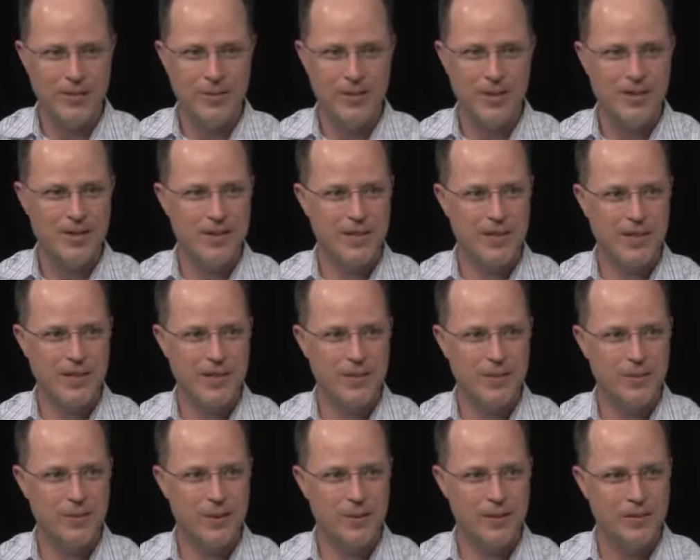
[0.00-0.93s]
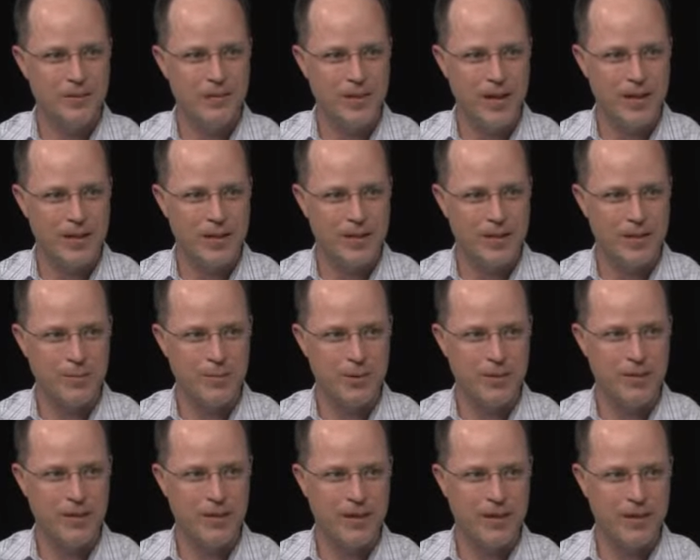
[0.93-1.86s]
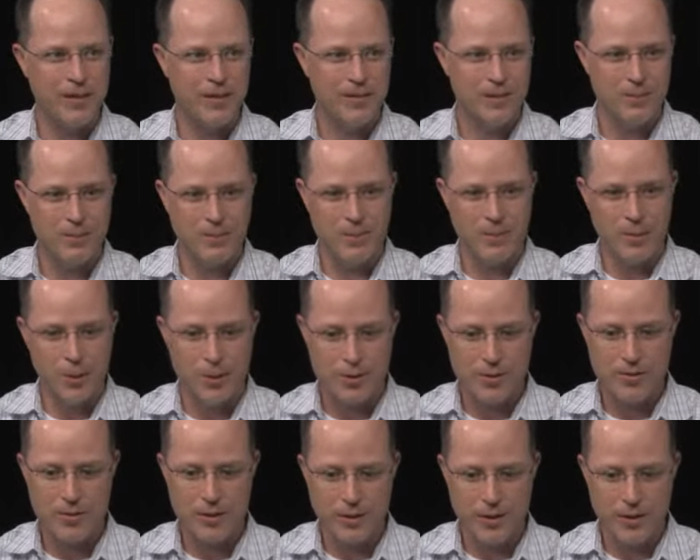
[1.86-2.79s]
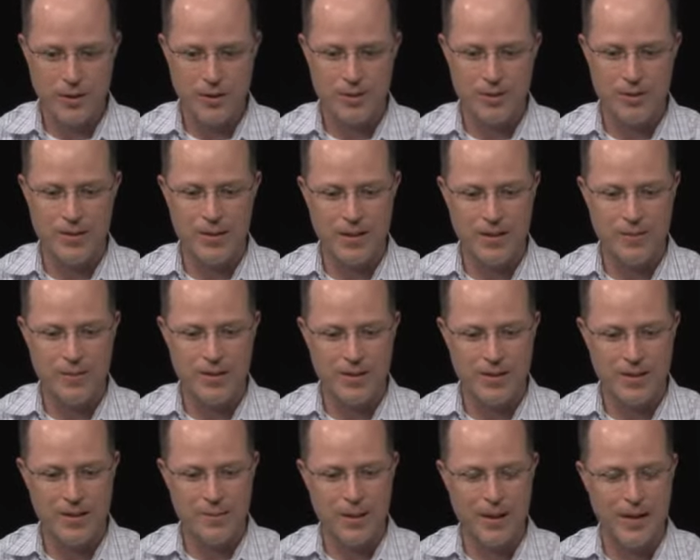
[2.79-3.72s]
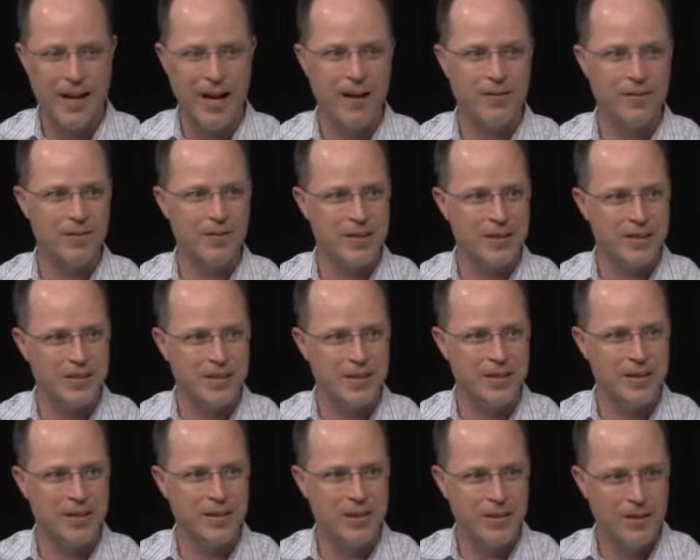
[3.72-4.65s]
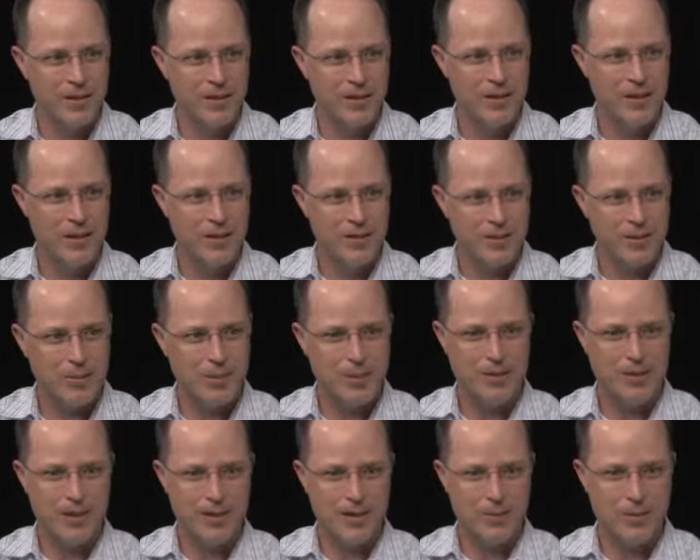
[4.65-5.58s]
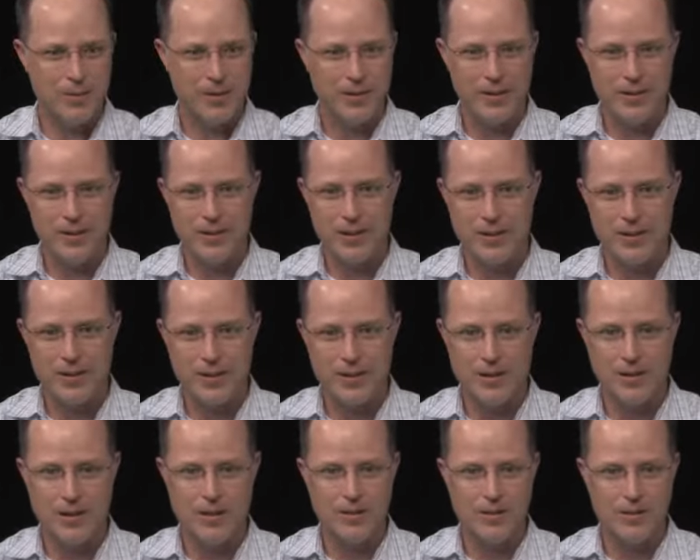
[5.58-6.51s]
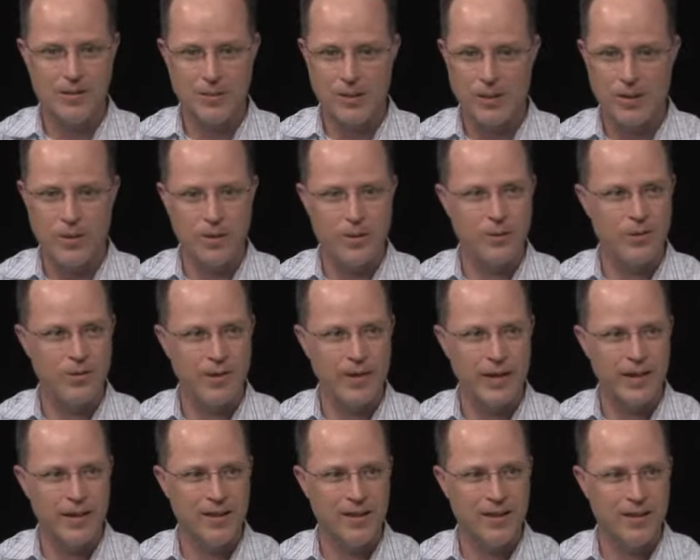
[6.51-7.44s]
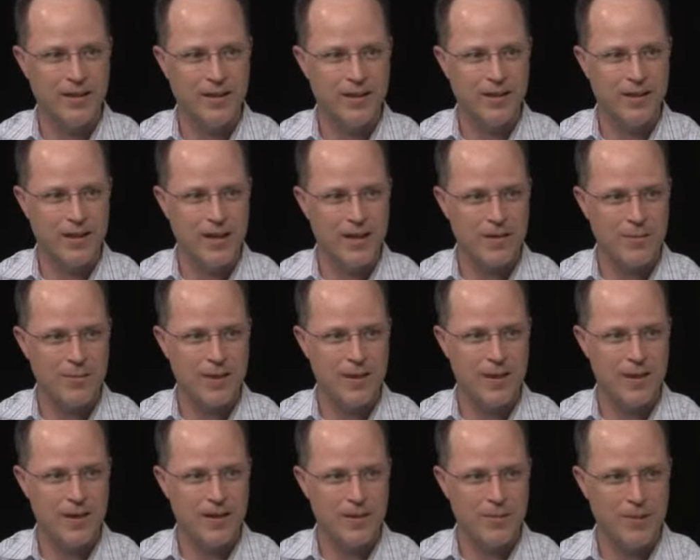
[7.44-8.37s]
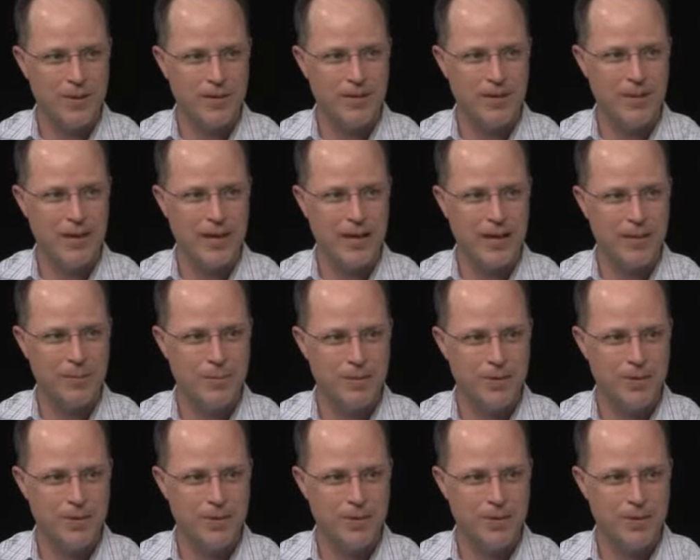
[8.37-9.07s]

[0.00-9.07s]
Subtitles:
MVC. We're actually moving most of our code to MVC. About half of it's done. Okay. Should be done within the next year with the whole site as a ASP.NET MVC app.